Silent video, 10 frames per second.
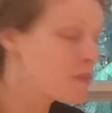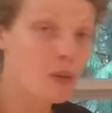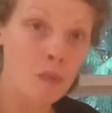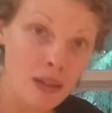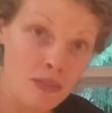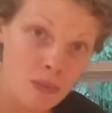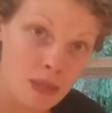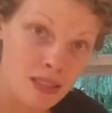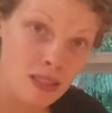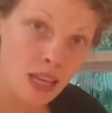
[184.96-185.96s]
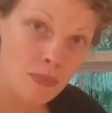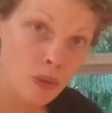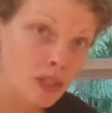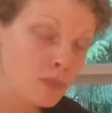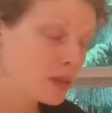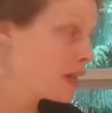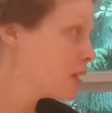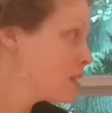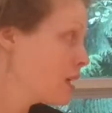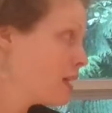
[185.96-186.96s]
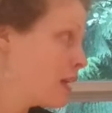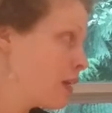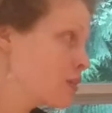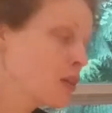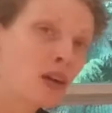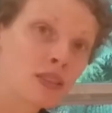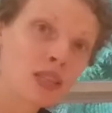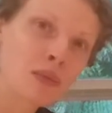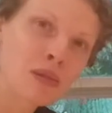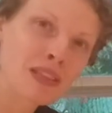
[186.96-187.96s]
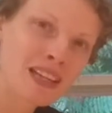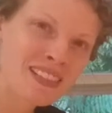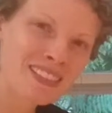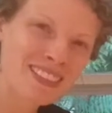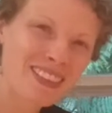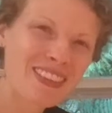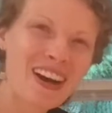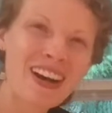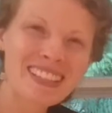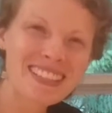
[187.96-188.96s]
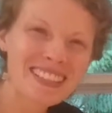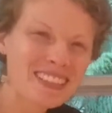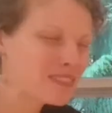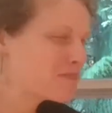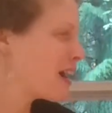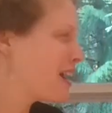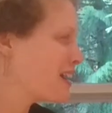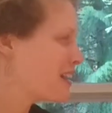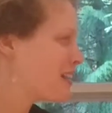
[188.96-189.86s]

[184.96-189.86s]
one of the pieces that I'm going to play on Sunday is called A Pleasant Thought by